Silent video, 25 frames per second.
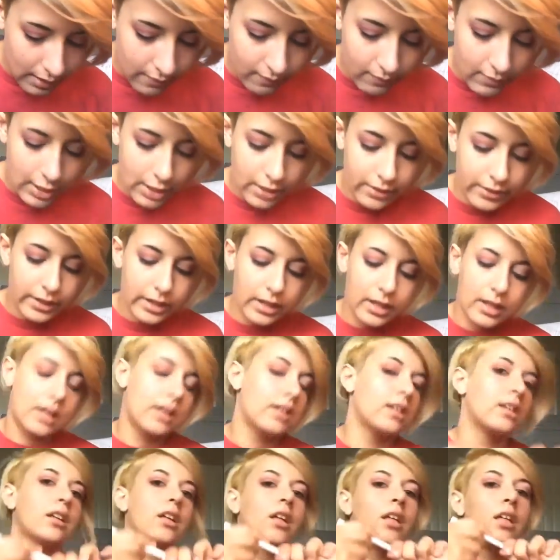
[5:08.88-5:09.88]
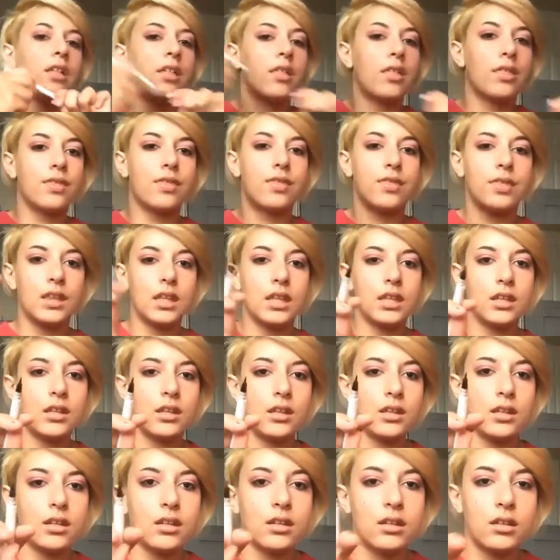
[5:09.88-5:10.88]
a very
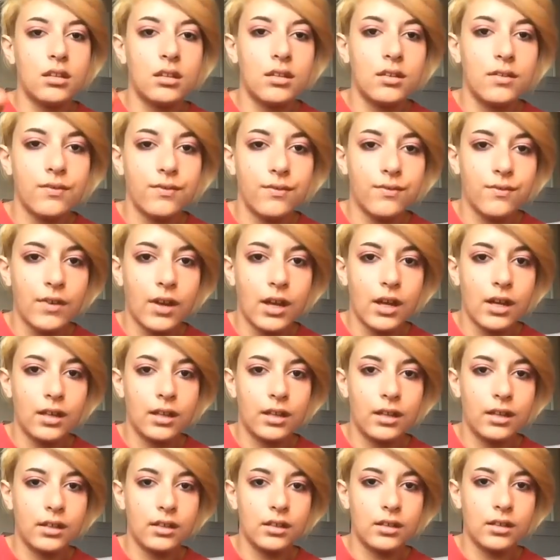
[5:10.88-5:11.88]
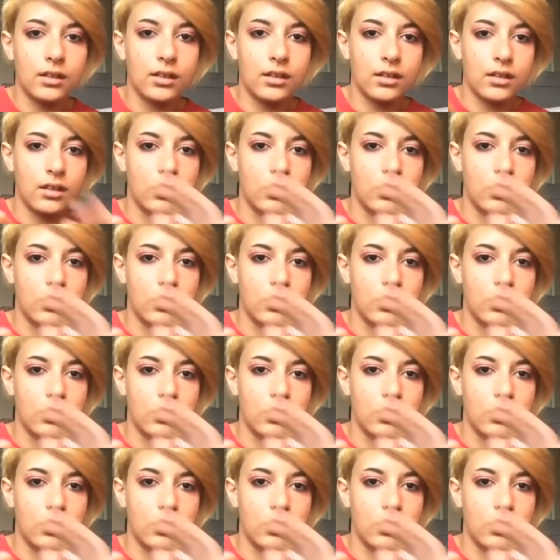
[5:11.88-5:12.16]
thin, fine